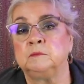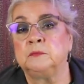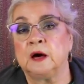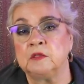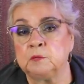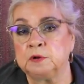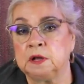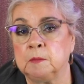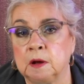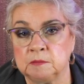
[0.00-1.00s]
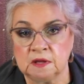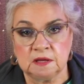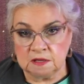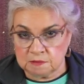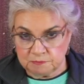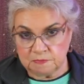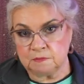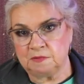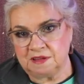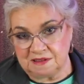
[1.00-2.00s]
bother putting them up.
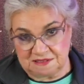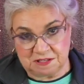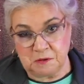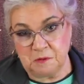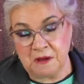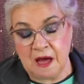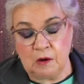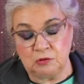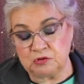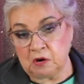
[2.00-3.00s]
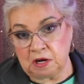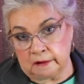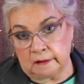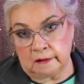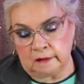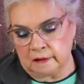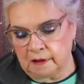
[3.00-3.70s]
So I will try it again.